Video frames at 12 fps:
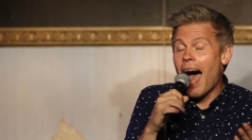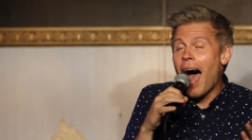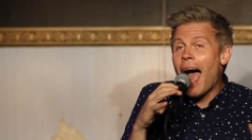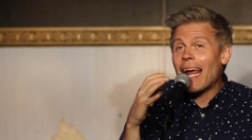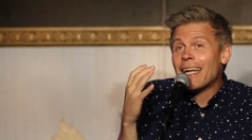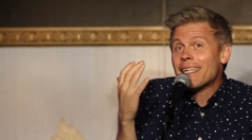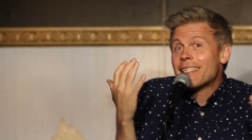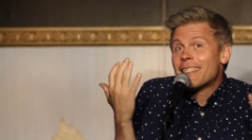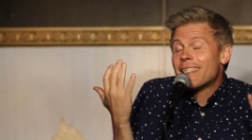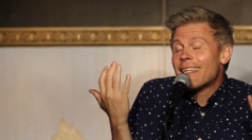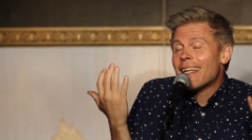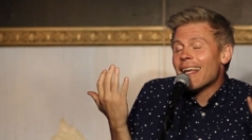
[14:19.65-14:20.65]

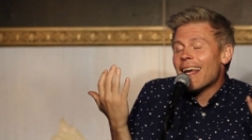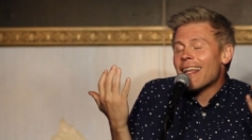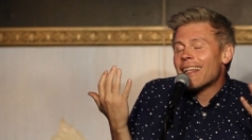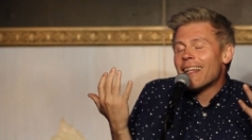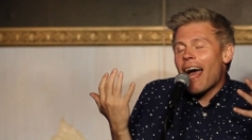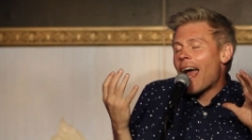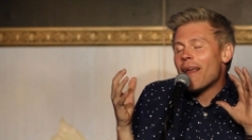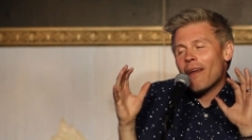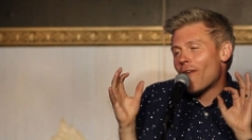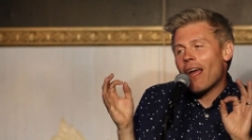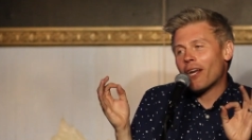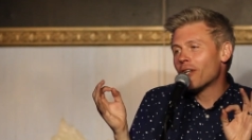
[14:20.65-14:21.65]
I, I,
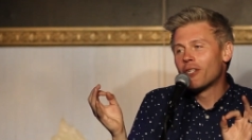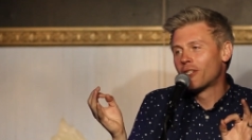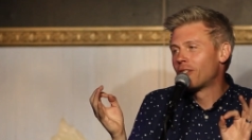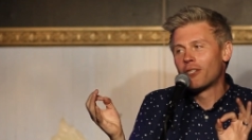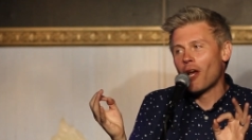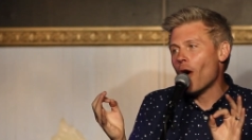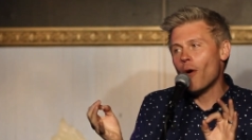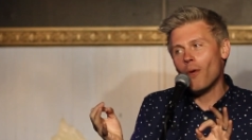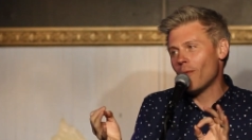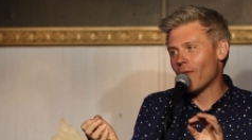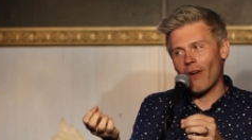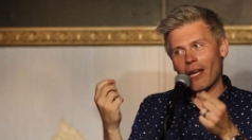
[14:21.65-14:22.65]
if I could
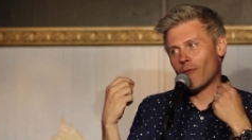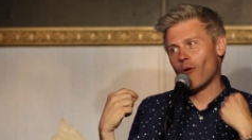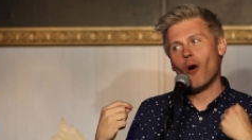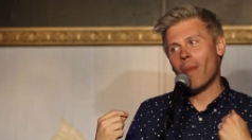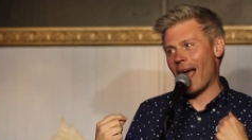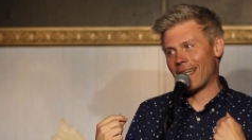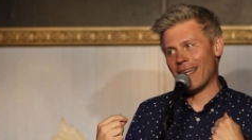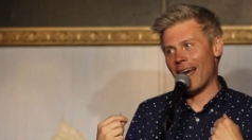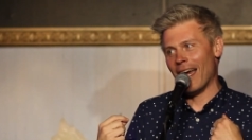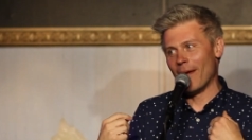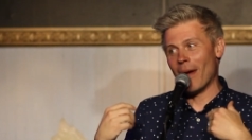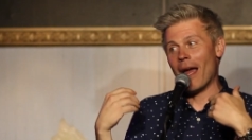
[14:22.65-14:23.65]
go if I could roll back
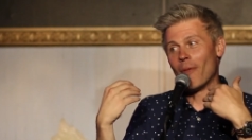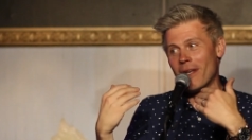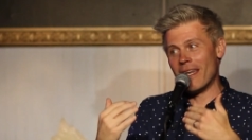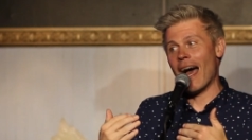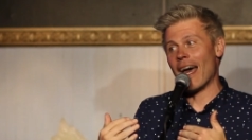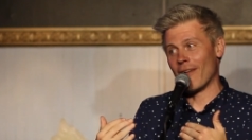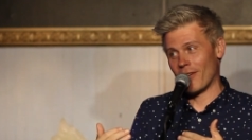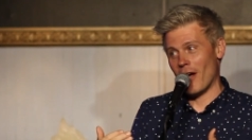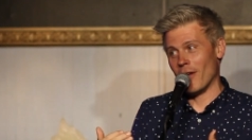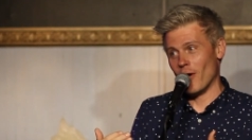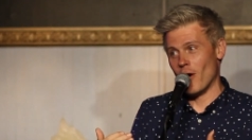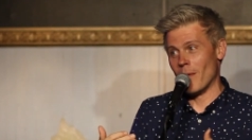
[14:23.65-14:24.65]
time, I would not have
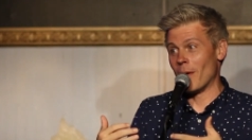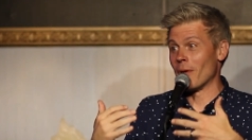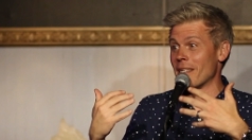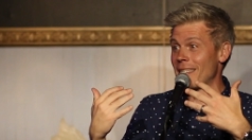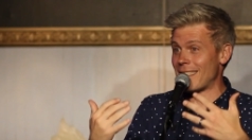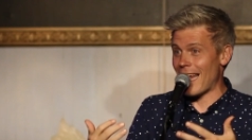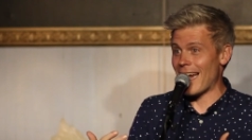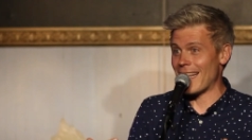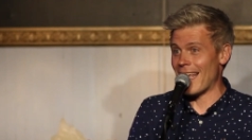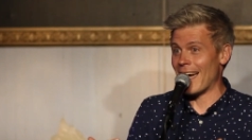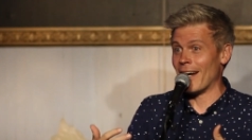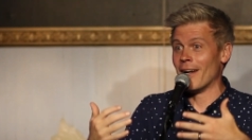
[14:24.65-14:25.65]
gone home. I would have stayed
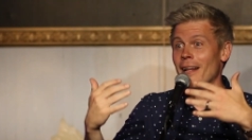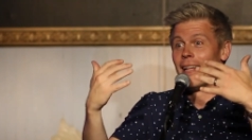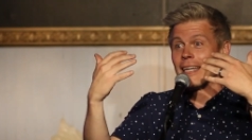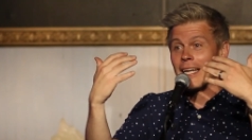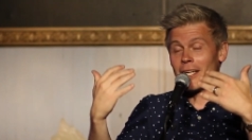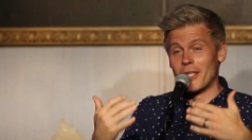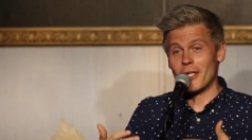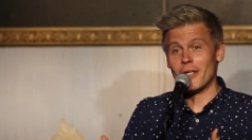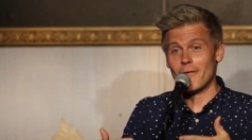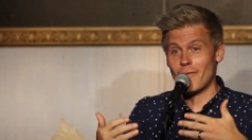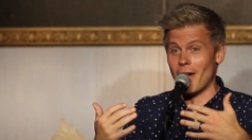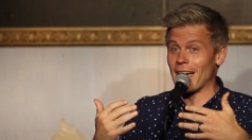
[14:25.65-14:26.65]
there like a
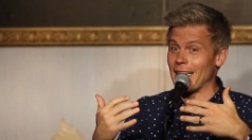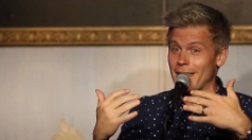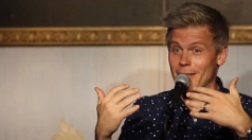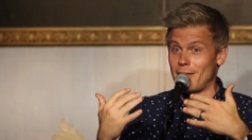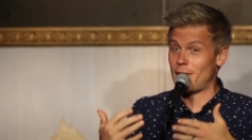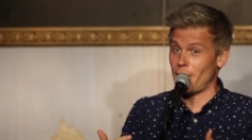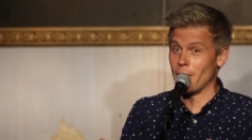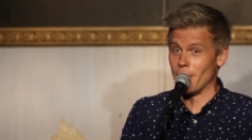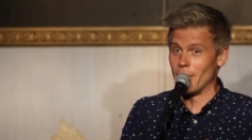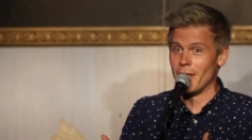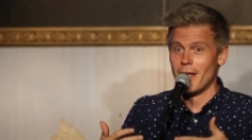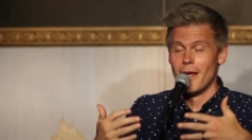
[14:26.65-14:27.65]
good fucking
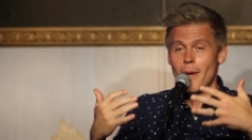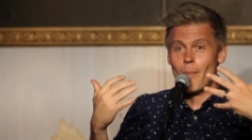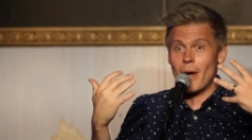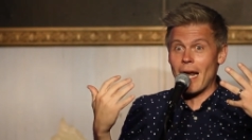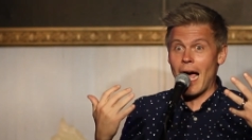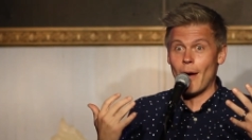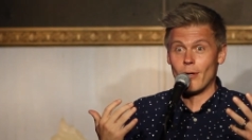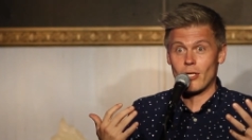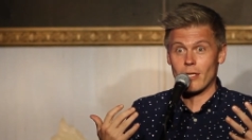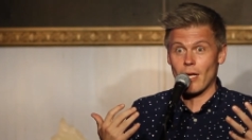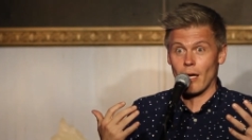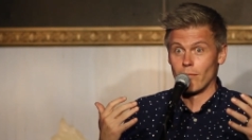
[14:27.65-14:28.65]
dude. But I was
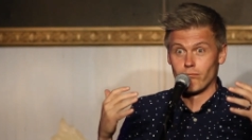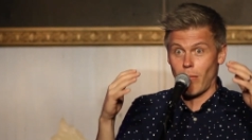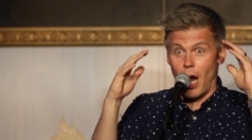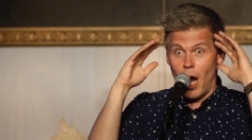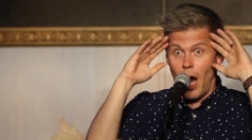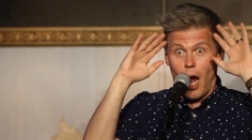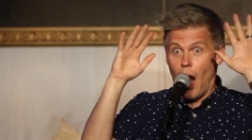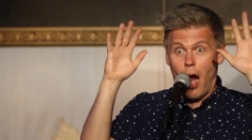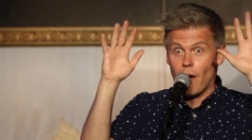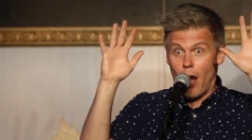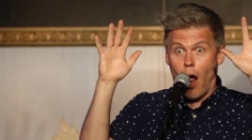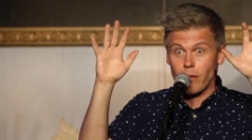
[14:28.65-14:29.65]
just like,
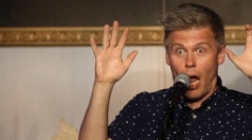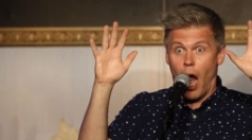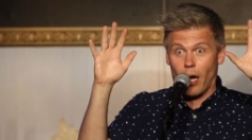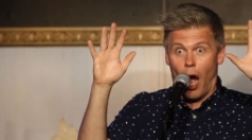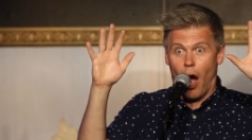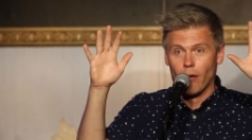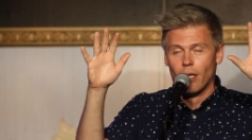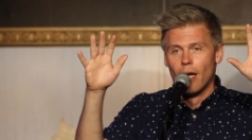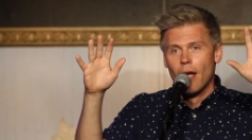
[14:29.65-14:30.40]
no, thank you.